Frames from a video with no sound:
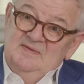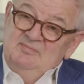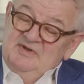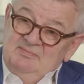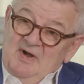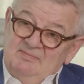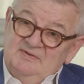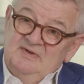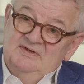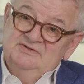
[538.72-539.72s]
big
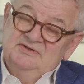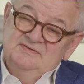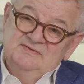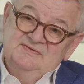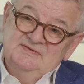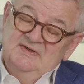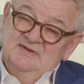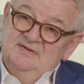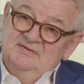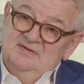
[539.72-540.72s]
populations
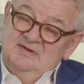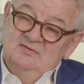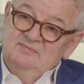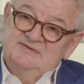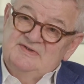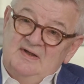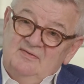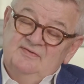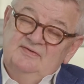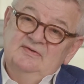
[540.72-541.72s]
in the global
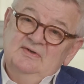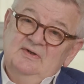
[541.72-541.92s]
south